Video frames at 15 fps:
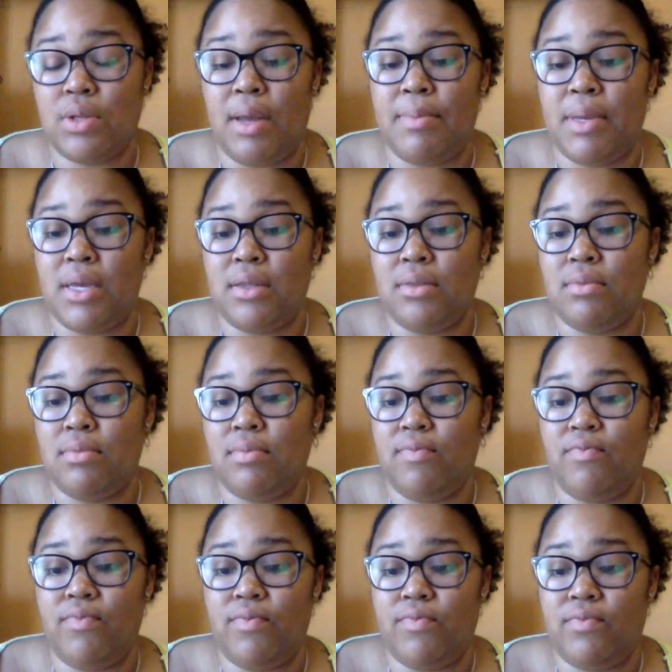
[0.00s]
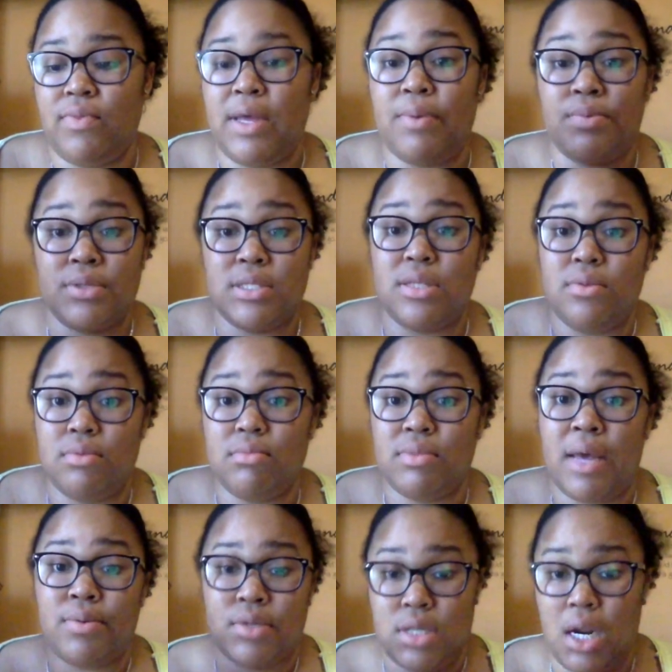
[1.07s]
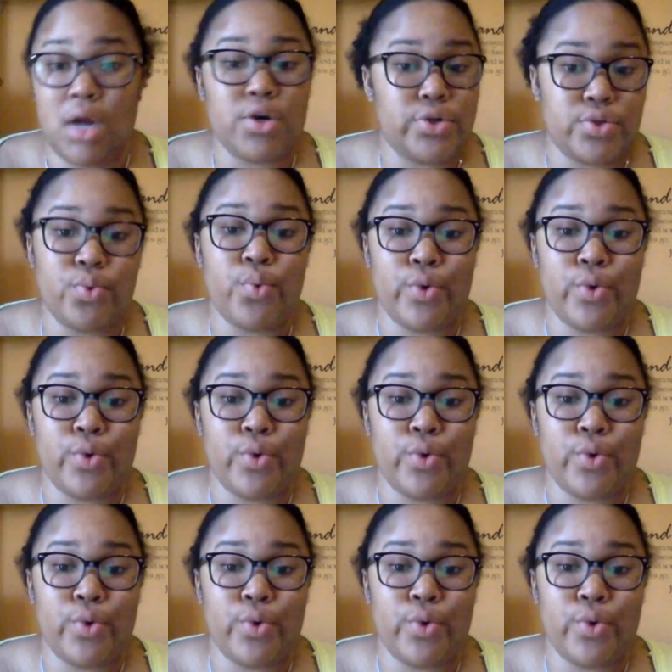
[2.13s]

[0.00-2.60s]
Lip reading: I mean, that was doctor's